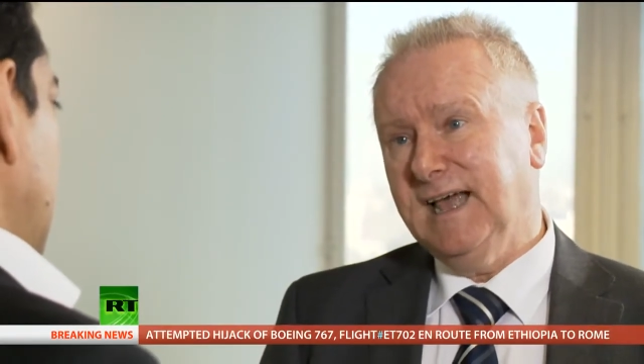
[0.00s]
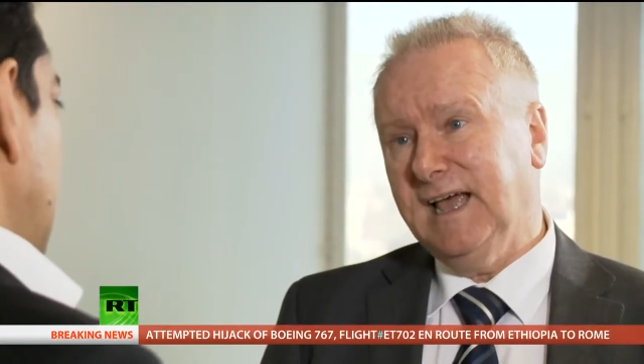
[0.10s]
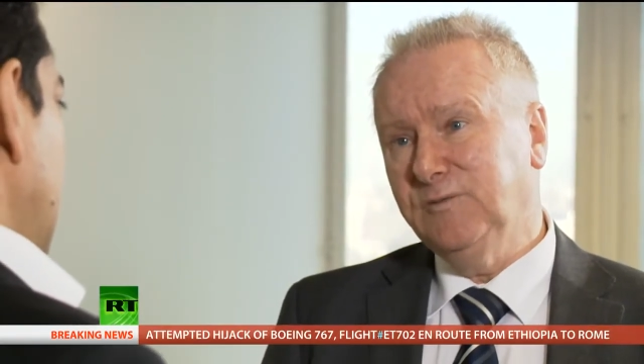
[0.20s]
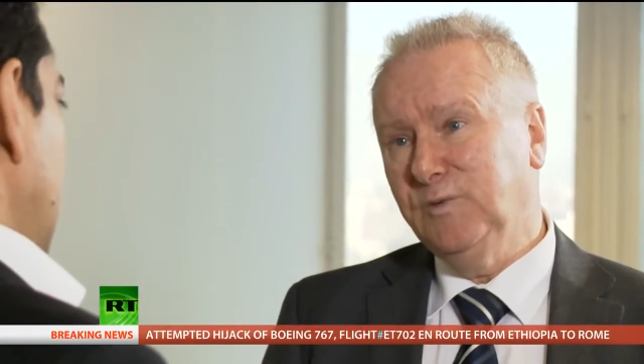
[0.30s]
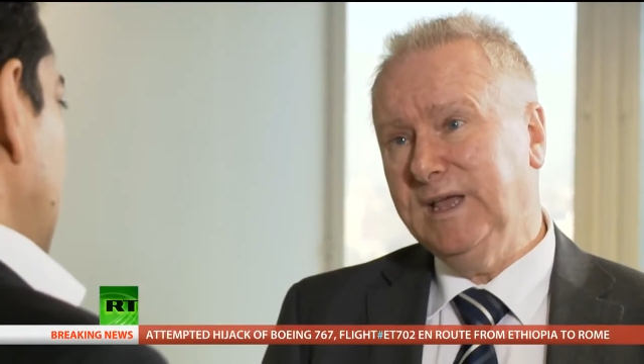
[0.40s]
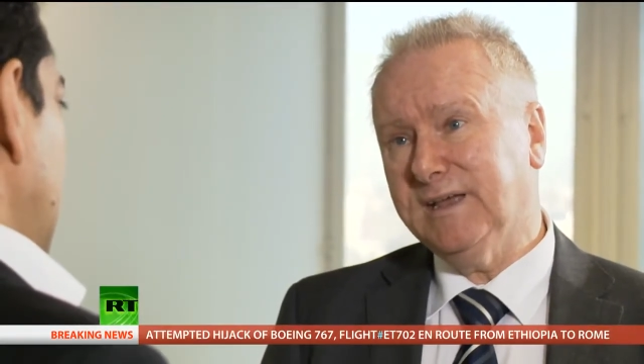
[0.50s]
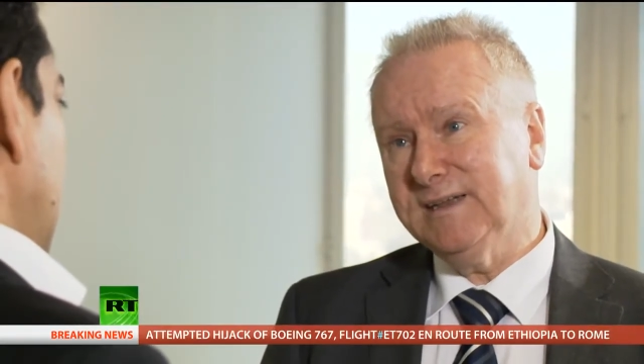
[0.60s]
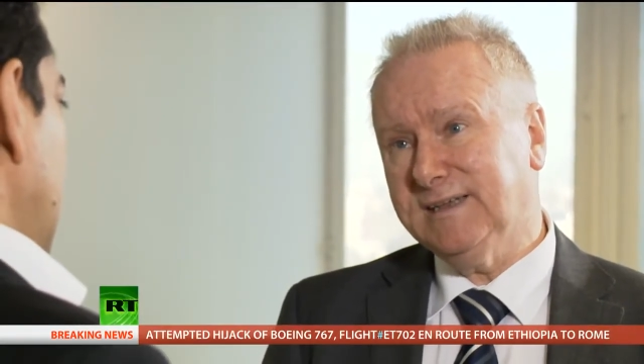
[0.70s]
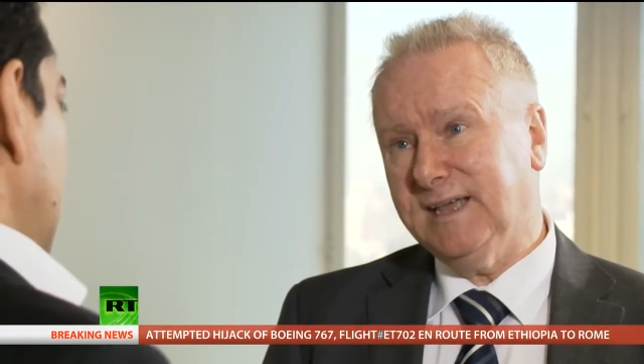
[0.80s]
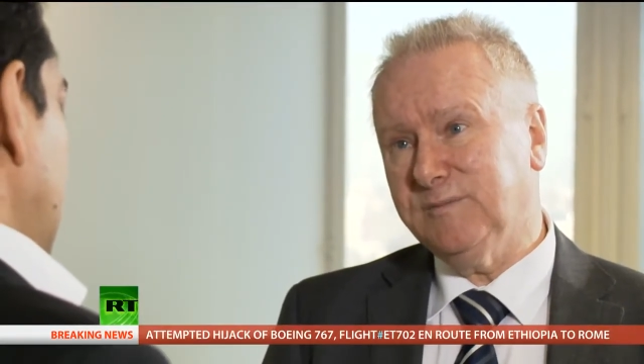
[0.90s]
and we are
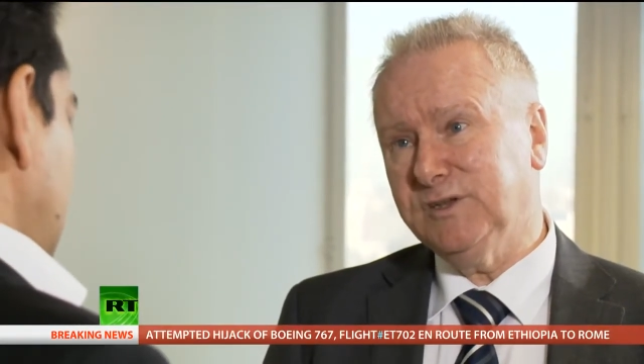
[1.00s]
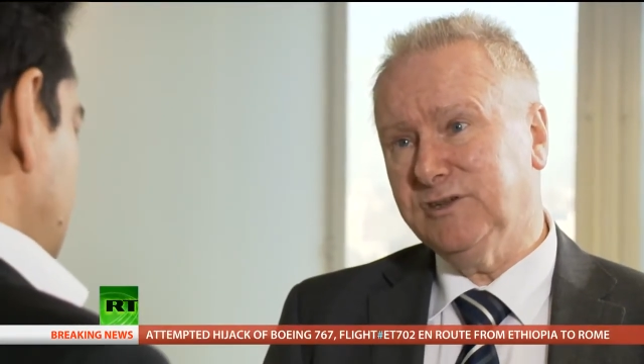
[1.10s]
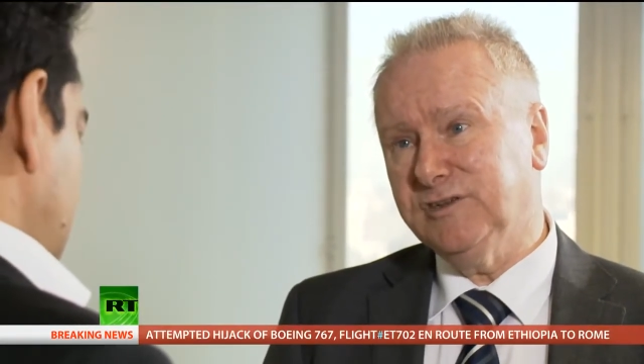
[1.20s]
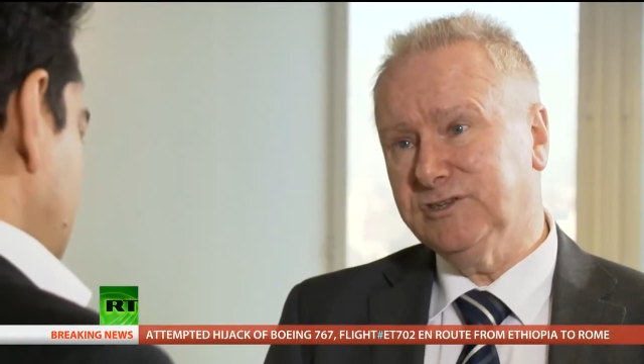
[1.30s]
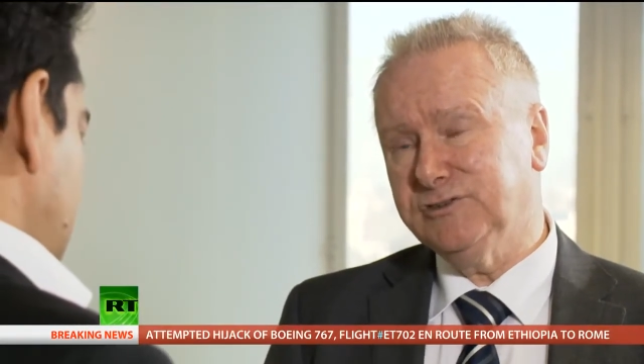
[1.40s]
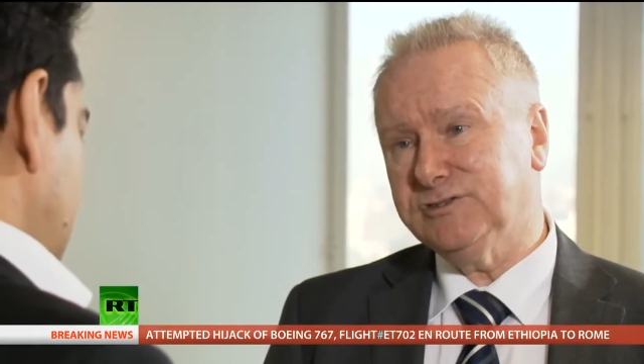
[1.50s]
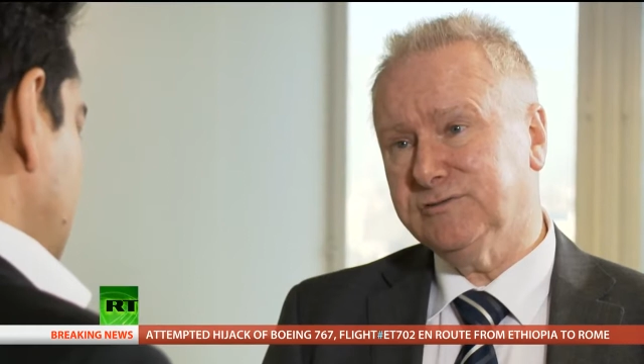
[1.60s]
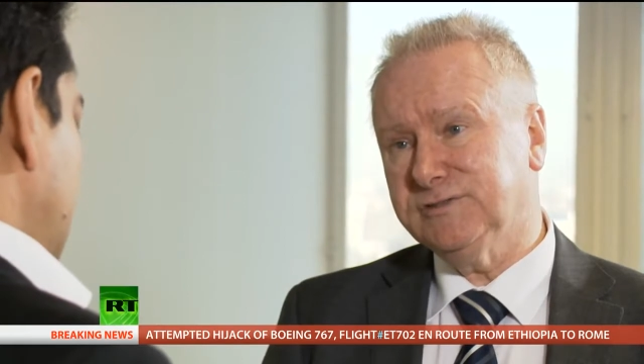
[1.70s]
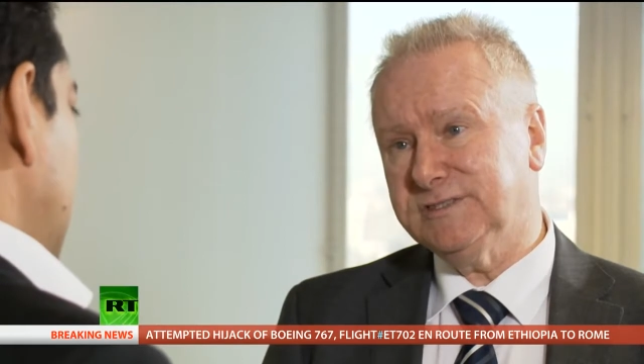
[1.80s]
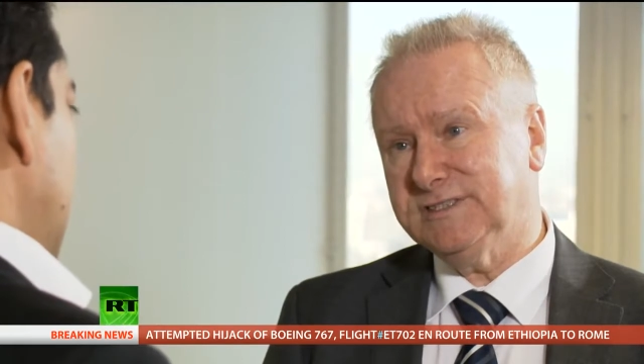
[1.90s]
determined to reduce
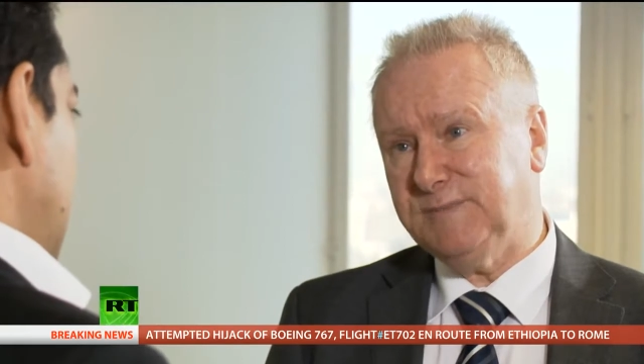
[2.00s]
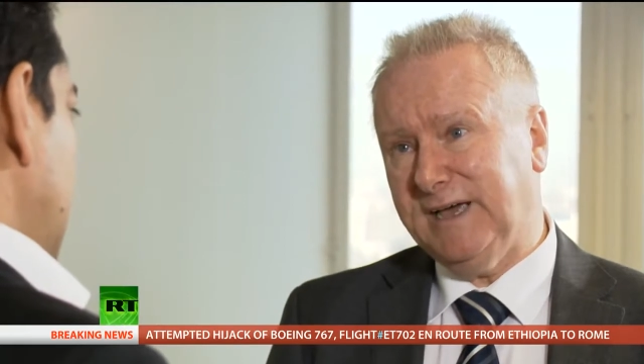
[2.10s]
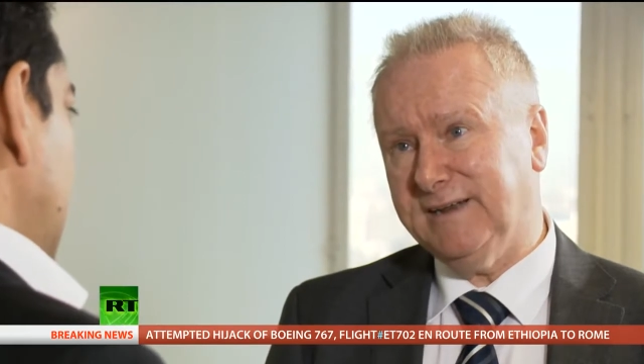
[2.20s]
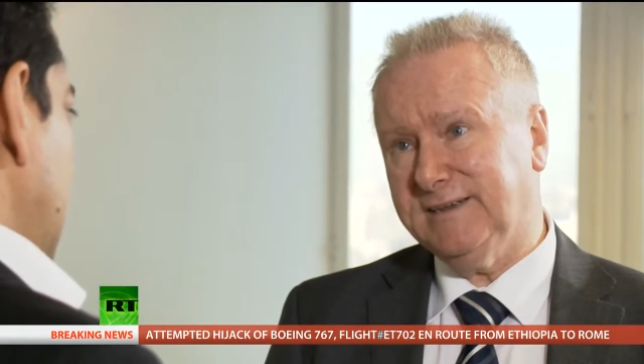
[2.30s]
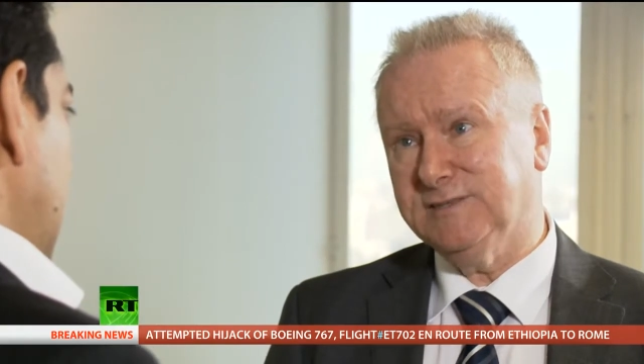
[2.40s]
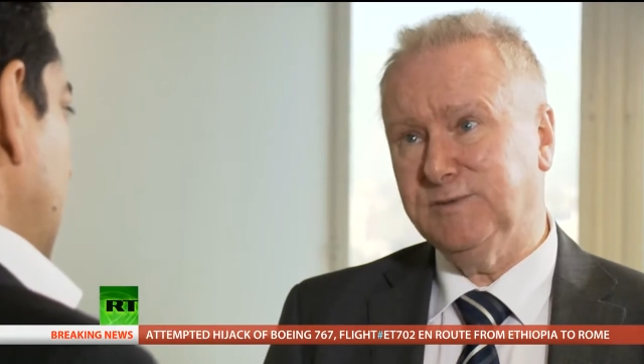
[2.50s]
those disparities.